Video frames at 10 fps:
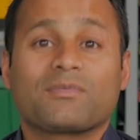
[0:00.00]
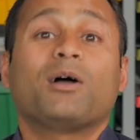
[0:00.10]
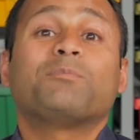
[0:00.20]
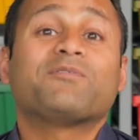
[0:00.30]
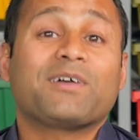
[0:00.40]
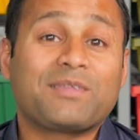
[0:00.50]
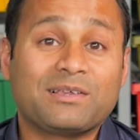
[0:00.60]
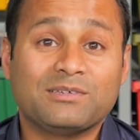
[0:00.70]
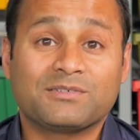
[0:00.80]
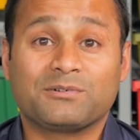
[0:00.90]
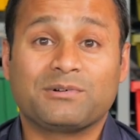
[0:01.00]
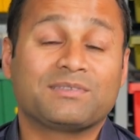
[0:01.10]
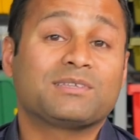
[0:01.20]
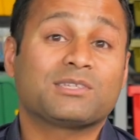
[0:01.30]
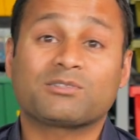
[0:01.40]
I hope you found that useful. In
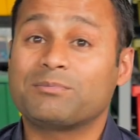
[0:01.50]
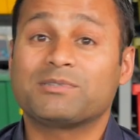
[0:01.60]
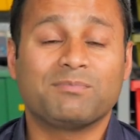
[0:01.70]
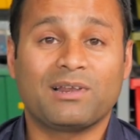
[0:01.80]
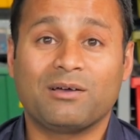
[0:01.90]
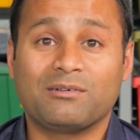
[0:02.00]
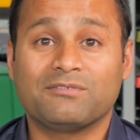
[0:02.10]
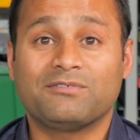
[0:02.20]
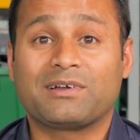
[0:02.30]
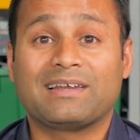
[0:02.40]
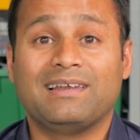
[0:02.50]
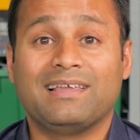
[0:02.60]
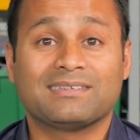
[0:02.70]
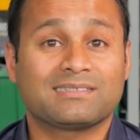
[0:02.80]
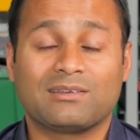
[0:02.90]
the description below you'll find links